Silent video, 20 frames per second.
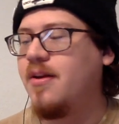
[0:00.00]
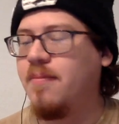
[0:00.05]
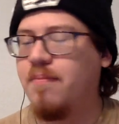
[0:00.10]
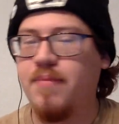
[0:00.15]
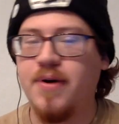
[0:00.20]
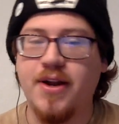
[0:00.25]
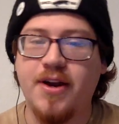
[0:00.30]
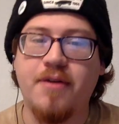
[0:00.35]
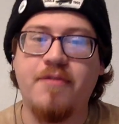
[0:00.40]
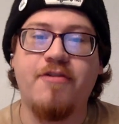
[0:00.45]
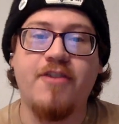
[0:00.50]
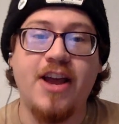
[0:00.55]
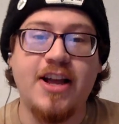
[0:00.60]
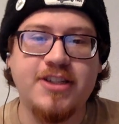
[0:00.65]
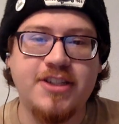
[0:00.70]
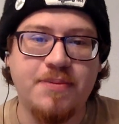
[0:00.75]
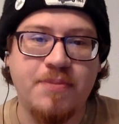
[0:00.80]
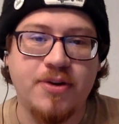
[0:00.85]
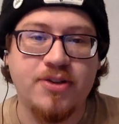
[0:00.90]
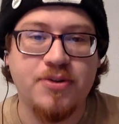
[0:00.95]
But a
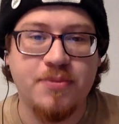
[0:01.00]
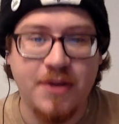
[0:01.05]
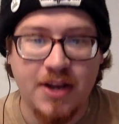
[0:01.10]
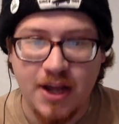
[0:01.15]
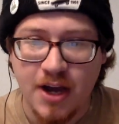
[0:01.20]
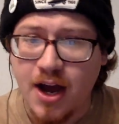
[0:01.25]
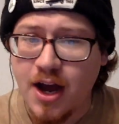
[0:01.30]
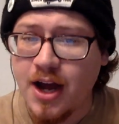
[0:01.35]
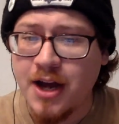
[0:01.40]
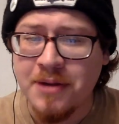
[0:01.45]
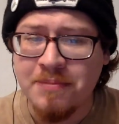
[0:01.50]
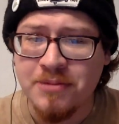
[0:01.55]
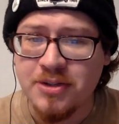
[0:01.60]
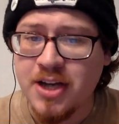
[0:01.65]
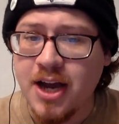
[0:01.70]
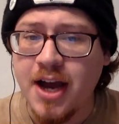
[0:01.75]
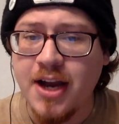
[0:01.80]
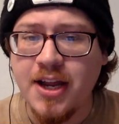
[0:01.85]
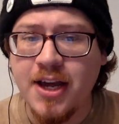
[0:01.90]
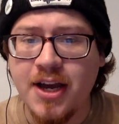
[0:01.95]
fancy person would be like, I am
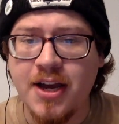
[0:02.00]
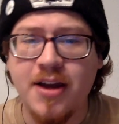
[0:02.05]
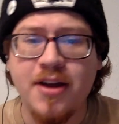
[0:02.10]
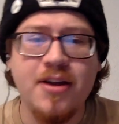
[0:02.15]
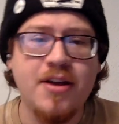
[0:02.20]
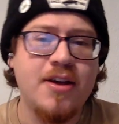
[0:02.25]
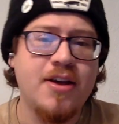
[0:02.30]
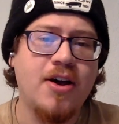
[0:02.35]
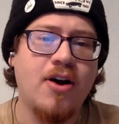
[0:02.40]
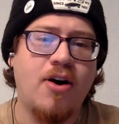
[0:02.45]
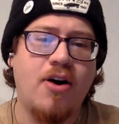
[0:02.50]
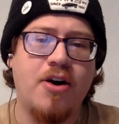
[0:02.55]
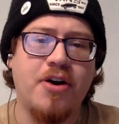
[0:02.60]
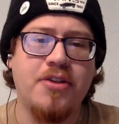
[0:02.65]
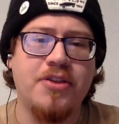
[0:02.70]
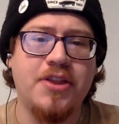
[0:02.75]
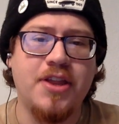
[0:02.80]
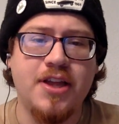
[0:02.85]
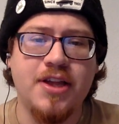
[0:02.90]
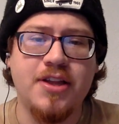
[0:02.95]
dining
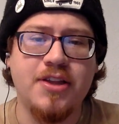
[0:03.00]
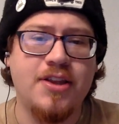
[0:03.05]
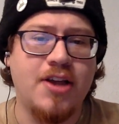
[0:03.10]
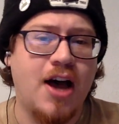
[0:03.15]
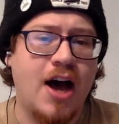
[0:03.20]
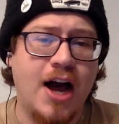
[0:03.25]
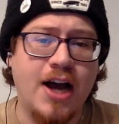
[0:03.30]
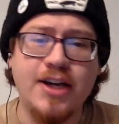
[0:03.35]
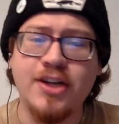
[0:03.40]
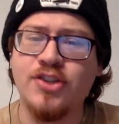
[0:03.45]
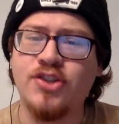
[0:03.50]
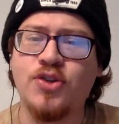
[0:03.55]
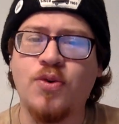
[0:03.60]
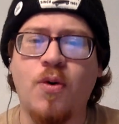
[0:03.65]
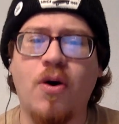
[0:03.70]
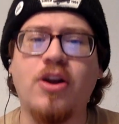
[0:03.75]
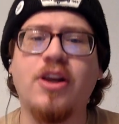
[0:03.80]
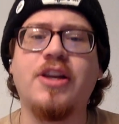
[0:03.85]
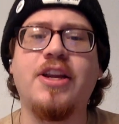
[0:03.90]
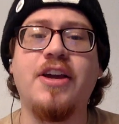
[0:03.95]
on the highest
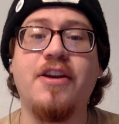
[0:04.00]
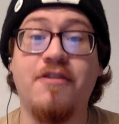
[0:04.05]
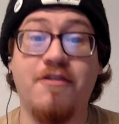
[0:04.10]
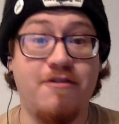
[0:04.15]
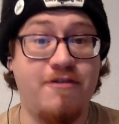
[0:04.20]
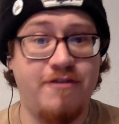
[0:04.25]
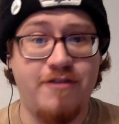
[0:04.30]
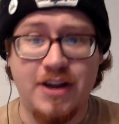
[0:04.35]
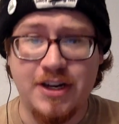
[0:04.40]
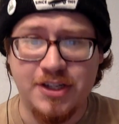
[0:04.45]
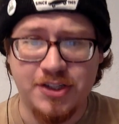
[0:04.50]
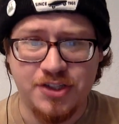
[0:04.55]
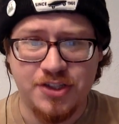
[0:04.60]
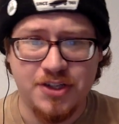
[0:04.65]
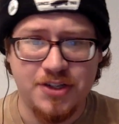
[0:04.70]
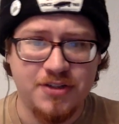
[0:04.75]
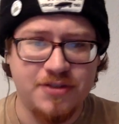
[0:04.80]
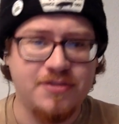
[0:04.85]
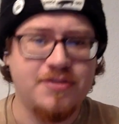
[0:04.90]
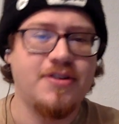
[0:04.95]
quality
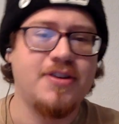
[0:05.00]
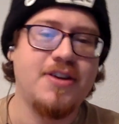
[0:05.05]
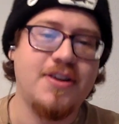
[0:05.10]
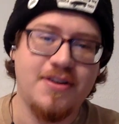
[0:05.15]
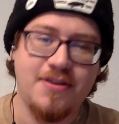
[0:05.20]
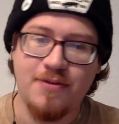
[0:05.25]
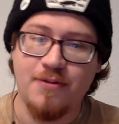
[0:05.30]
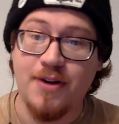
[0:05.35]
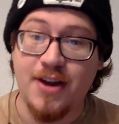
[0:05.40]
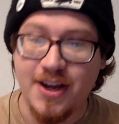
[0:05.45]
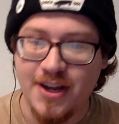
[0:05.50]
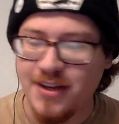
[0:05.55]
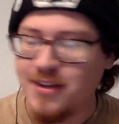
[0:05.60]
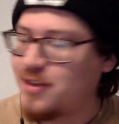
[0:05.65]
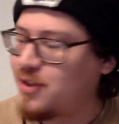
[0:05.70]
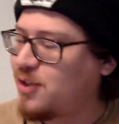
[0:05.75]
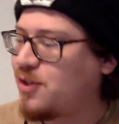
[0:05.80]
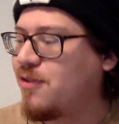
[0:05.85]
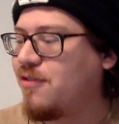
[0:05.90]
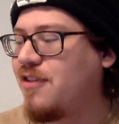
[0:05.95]
venison, right?
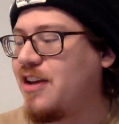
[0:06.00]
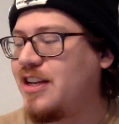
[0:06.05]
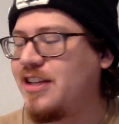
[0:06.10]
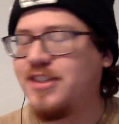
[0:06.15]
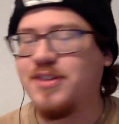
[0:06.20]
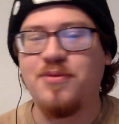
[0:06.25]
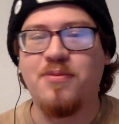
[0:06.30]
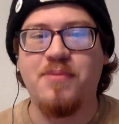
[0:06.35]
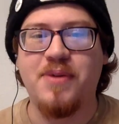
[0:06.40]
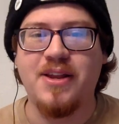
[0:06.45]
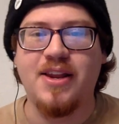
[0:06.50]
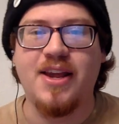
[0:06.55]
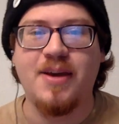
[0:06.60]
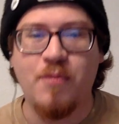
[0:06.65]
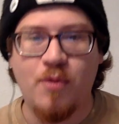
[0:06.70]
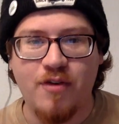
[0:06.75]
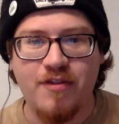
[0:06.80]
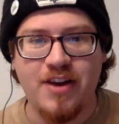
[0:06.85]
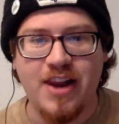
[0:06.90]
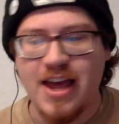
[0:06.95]
So venison would be like
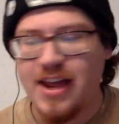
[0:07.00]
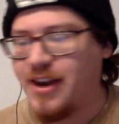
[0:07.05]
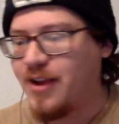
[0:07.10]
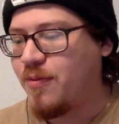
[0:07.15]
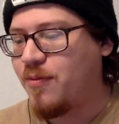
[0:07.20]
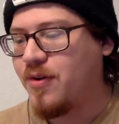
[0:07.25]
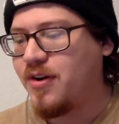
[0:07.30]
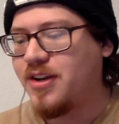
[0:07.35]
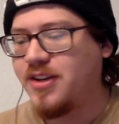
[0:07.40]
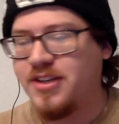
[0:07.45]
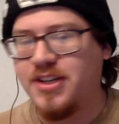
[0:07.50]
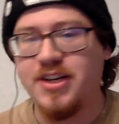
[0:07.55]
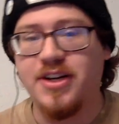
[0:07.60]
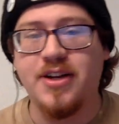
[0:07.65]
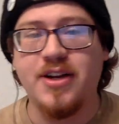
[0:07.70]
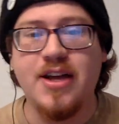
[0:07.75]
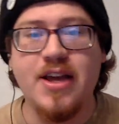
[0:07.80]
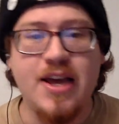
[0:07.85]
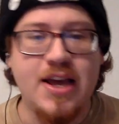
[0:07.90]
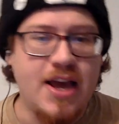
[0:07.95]
more of a Latin word than deer.